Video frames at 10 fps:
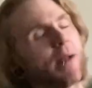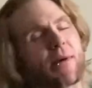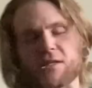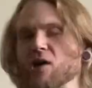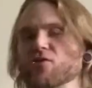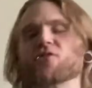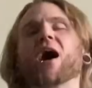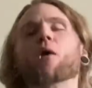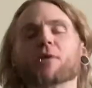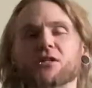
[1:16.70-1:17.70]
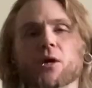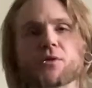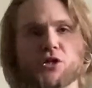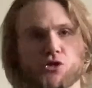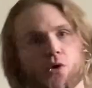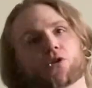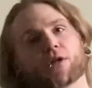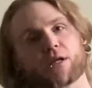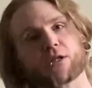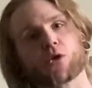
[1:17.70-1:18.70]
myself of how much I was
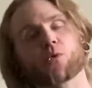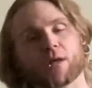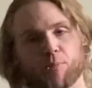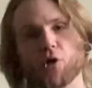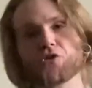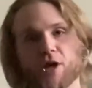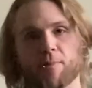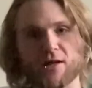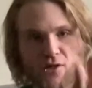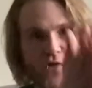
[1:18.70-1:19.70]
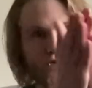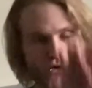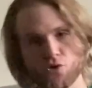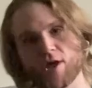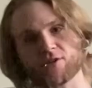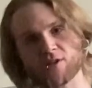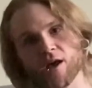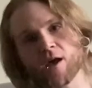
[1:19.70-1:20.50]
struggling to rehabilitate myself and do this.